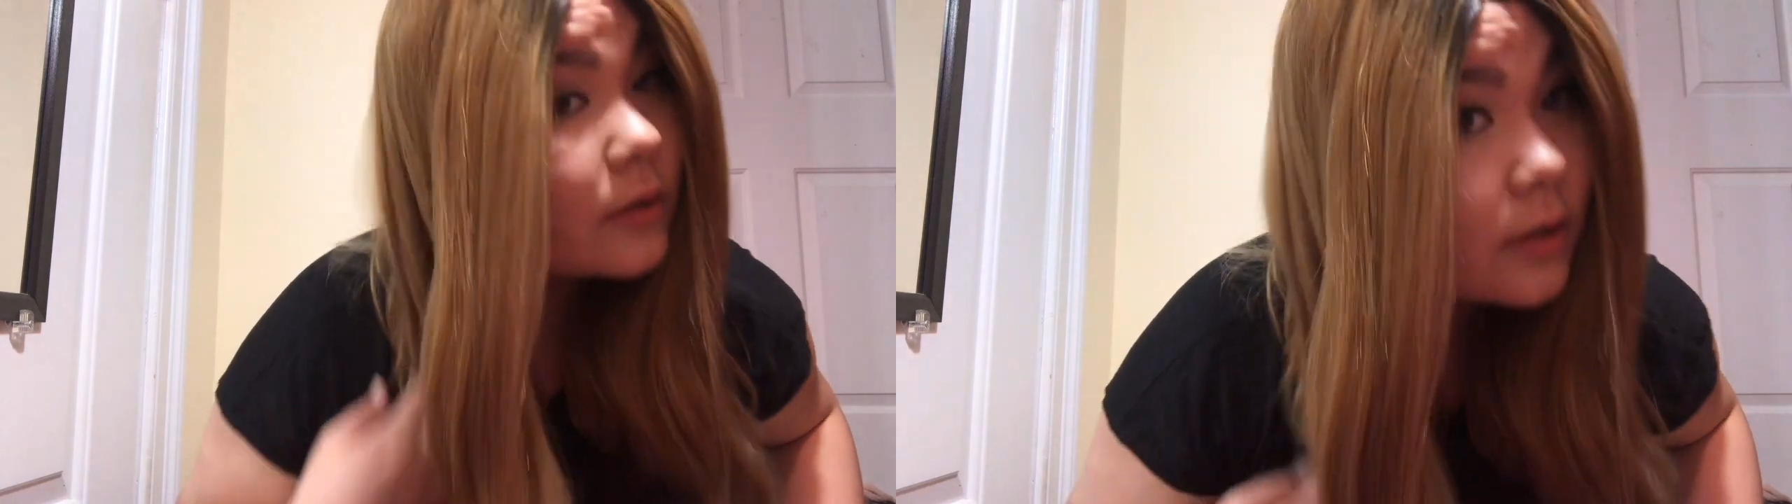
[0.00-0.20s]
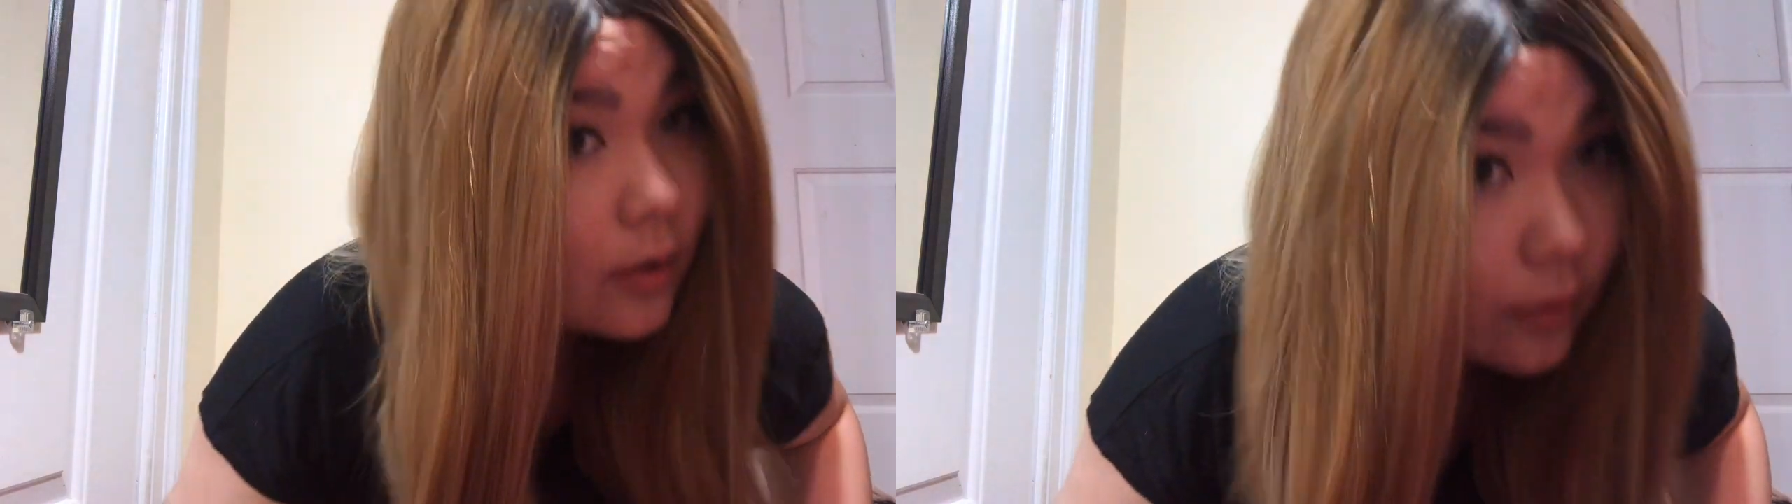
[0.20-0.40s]

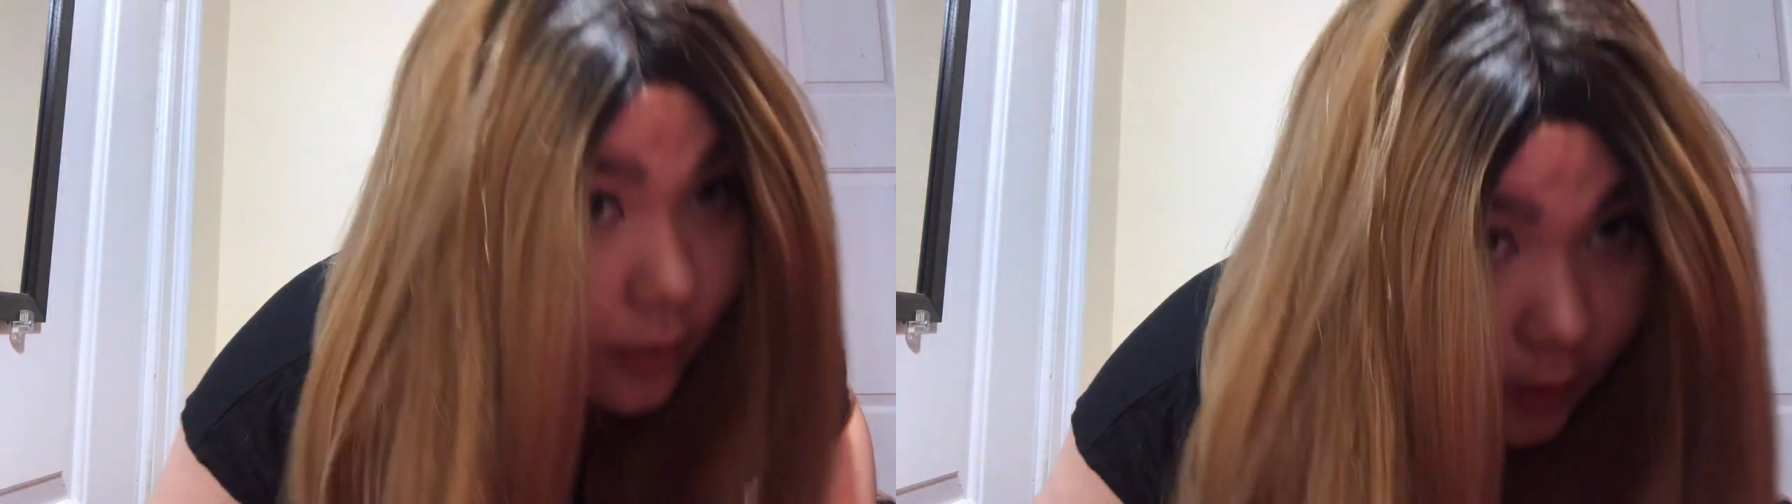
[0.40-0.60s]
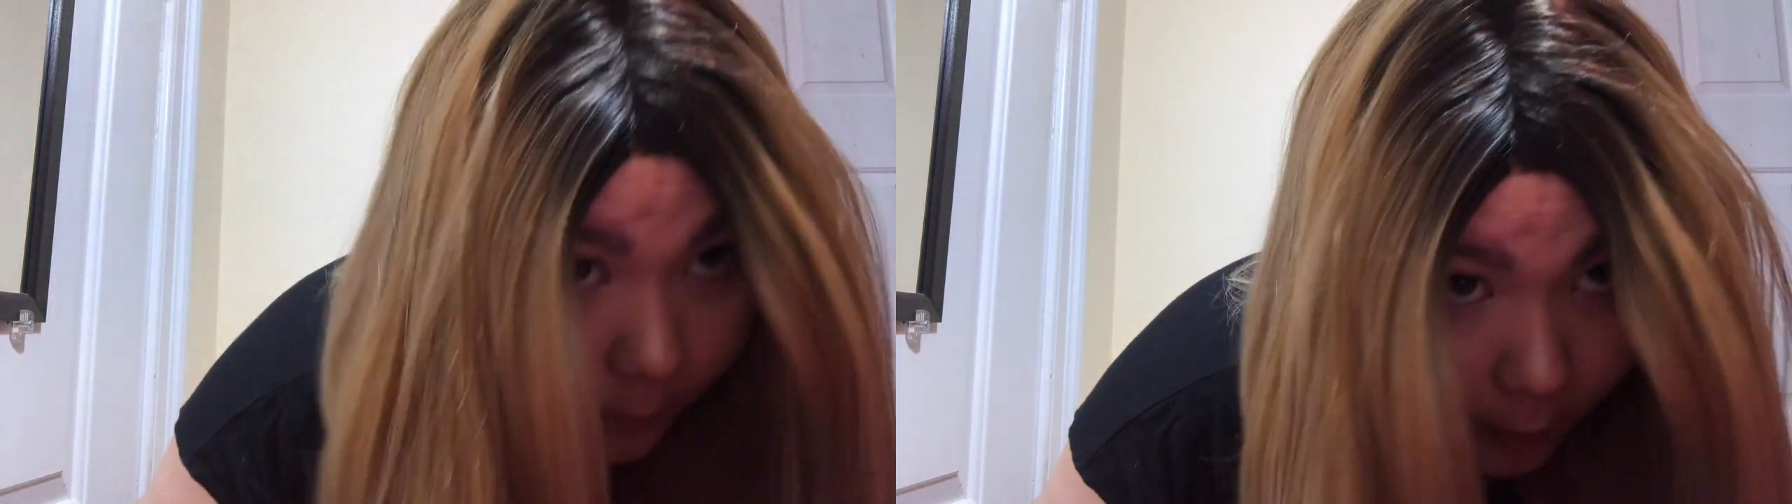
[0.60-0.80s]
So
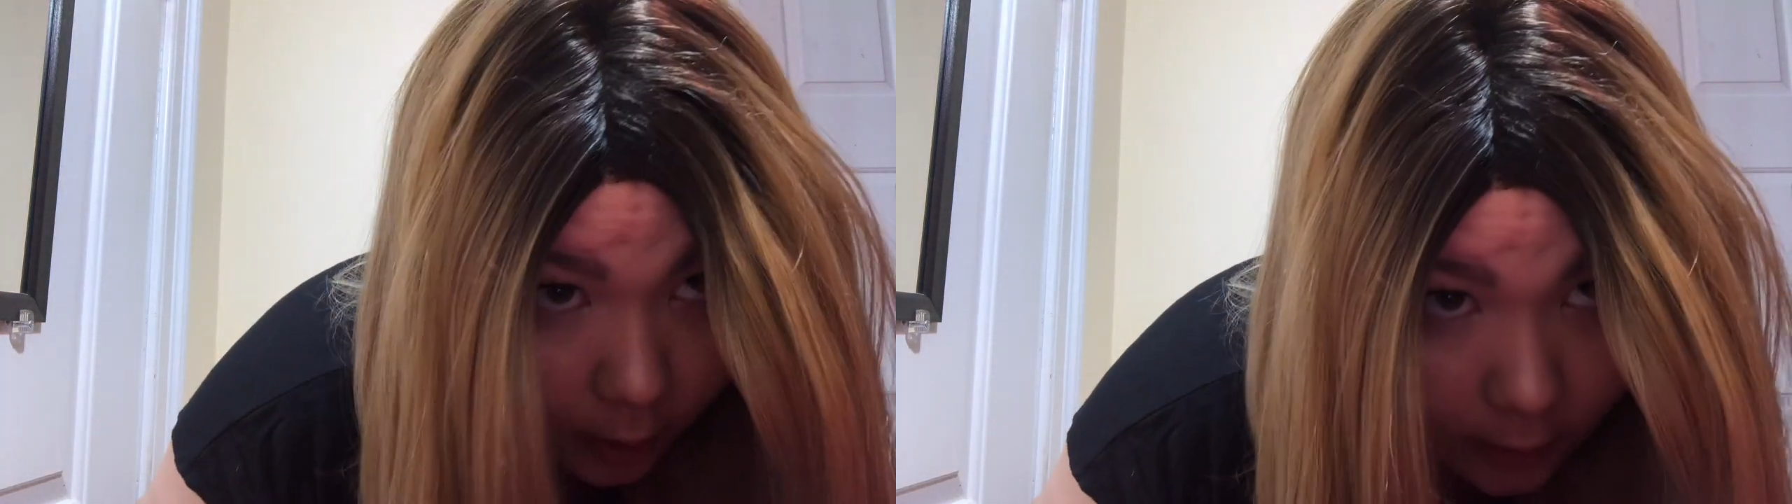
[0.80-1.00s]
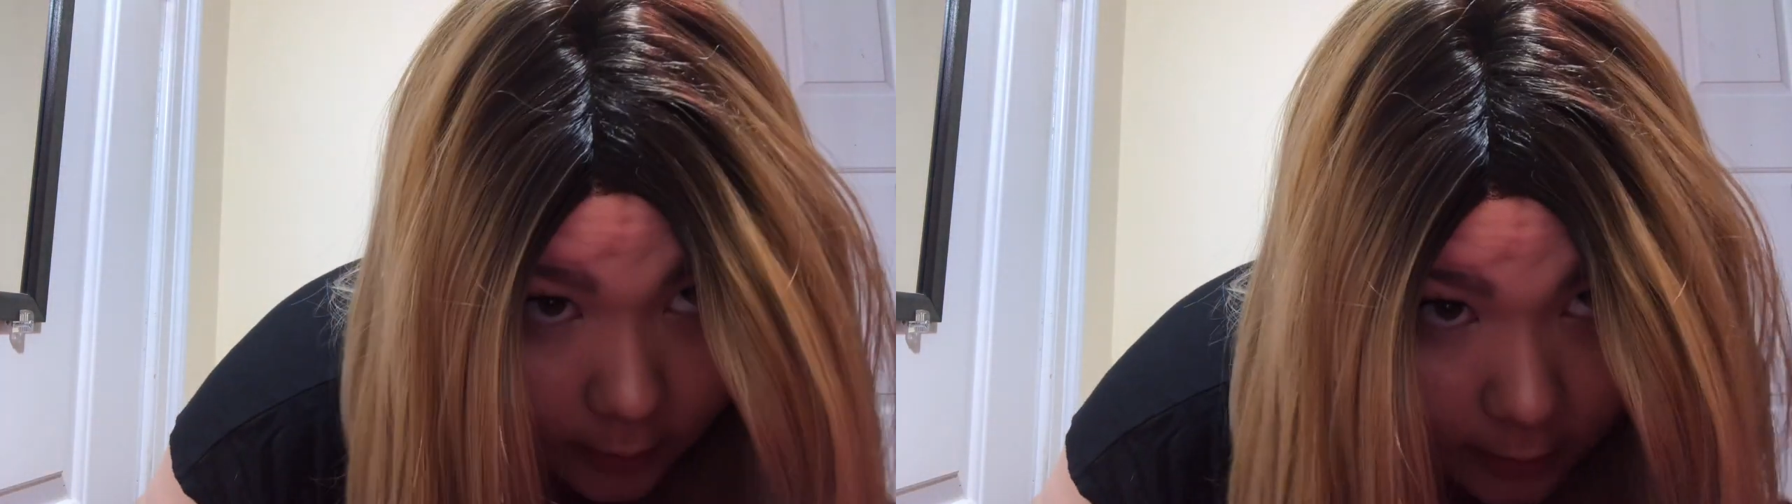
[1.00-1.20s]
the part